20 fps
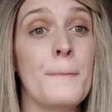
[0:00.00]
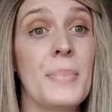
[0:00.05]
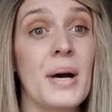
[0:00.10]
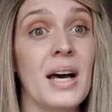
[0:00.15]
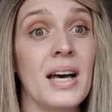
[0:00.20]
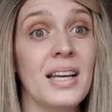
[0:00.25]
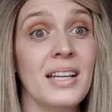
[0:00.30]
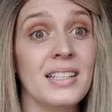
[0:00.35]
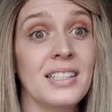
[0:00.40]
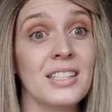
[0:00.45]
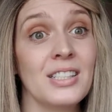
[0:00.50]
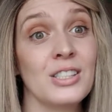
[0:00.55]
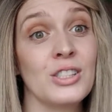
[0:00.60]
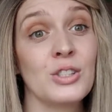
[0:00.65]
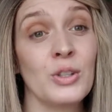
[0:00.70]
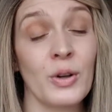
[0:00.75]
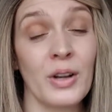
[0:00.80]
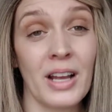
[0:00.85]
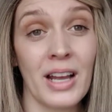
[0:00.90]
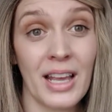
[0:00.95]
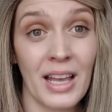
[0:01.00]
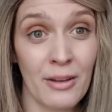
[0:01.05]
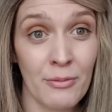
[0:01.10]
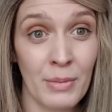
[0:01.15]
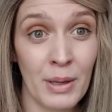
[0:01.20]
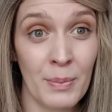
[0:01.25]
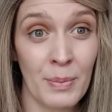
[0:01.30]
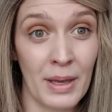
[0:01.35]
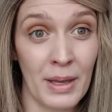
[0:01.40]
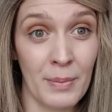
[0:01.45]
But, sorry, I
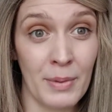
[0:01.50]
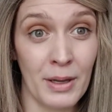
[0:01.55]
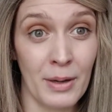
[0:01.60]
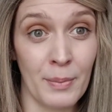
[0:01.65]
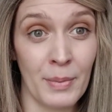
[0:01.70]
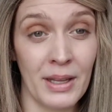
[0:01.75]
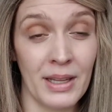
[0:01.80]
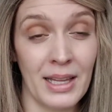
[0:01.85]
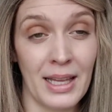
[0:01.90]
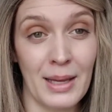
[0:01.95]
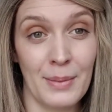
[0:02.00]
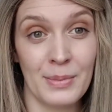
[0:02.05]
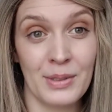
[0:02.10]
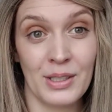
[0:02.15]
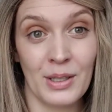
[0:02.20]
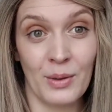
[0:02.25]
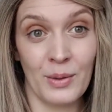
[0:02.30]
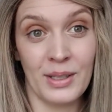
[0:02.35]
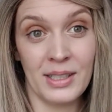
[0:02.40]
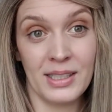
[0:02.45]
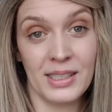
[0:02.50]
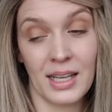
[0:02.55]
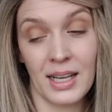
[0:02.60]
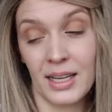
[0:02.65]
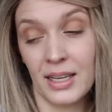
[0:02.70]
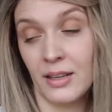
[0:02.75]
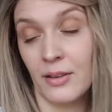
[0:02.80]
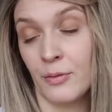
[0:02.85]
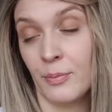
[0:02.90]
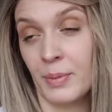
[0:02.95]
have my baby on my lap, so he's
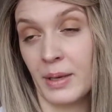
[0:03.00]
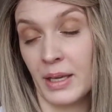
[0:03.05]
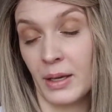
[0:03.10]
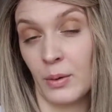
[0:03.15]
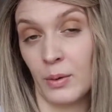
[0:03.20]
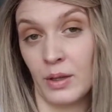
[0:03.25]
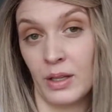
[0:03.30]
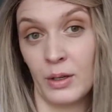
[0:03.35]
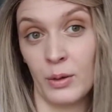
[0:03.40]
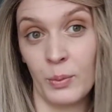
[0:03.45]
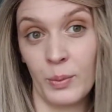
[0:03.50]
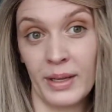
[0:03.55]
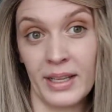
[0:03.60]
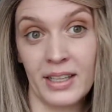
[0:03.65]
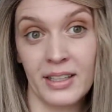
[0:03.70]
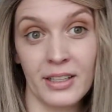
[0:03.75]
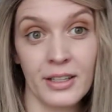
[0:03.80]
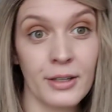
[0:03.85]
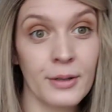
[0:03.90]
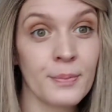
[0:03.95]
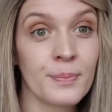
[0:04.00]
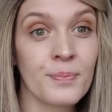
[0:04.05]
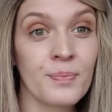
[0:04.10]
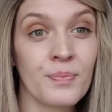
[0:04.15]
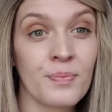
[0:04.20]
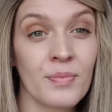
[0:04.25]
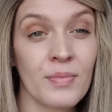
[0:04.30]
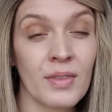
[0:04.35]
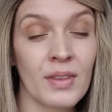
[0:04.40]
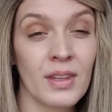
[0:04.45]
kind of being a little wiggler.
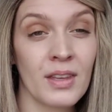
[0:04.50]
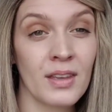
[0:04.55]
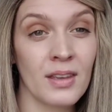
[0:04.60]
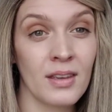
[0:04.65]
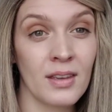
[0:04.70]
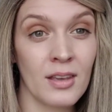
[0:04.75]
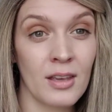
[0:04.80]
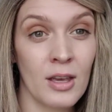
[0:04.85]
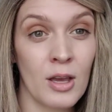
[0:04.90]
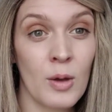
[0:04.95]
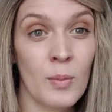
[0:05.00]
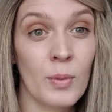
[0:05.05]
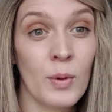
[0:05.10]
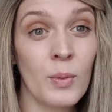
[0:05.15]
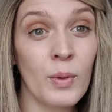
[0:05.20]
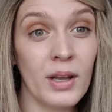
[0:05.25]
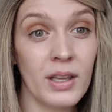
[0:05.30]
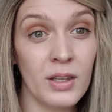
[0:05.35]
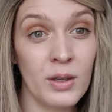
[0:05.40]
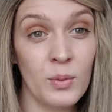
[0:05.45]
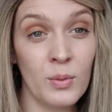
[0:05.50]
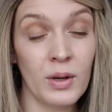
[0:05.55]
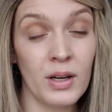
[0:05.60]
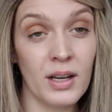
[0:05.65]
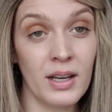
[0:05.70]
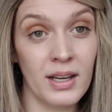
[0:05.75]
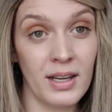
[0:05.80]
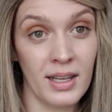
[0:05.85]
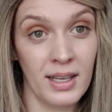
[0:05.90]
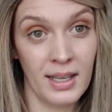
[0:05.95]
But what you
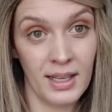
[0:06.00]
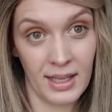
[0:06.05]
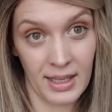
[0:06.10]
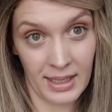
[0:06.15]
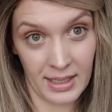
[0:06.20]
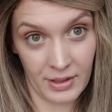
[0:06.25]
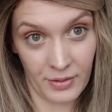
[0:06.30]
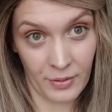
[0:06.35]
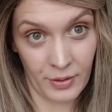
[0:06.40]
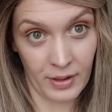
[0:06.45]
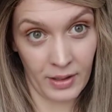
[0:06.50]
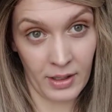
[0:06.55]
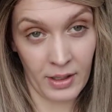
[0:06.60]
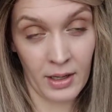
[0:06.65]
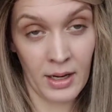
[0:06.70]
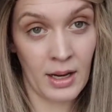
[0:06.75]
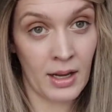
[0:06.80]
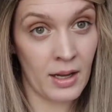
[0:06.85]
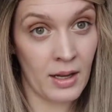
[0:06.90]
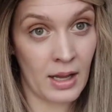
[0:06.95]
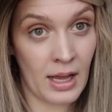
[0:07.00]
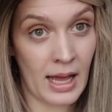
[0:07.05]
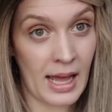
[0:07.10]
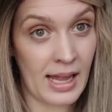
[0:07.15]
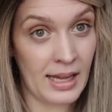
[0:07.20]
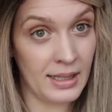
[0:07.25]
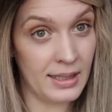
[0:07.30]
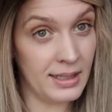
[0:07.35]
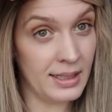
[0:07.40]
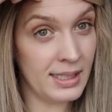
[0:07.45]
want is for
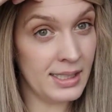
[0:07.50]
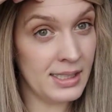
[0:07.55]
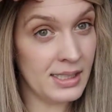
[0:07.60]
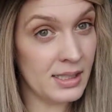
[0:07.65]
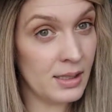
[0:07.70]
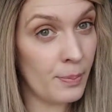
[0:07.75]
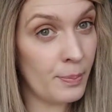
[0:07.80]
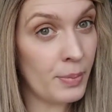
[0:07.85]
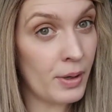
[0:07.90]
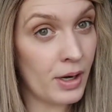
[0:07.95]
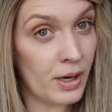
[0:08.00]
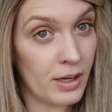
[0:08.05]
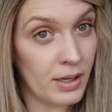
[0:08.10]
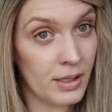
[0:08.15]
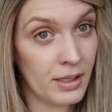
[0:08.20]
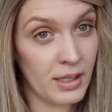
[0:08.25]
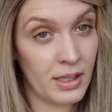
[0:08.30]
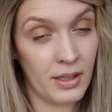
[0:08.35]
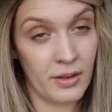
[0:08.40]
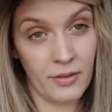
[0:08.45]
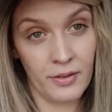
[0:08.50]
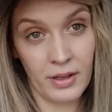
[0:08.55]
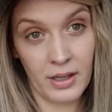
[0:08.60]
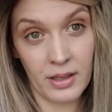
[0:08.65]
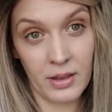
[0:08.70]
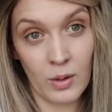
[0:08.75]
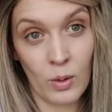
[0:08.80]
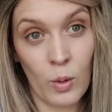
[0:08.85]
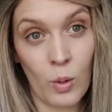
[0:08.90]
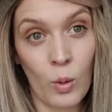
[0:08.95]
at least the part, if
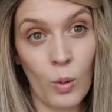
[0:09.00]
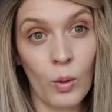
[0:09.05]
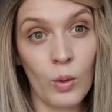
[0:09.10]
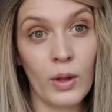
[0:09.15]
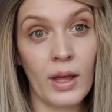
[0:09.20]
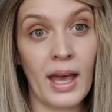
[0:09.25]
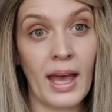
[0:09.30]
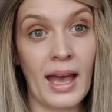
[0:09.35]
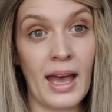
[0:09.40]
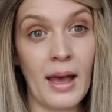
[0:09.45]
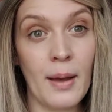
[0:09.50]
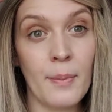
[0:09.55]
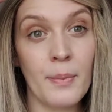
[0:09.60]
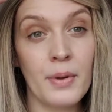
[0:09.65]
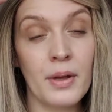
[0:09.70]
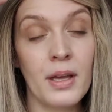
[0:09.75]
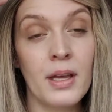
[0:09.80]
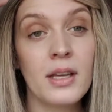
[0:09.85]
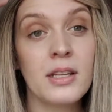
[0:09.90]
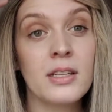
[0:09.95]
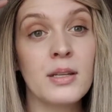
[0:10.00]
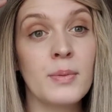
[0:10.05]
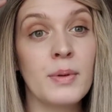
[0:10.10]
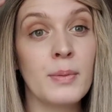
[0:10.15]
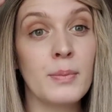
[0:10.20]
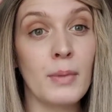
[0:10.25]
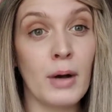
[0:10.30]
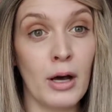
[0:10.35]
not the whole cap, to be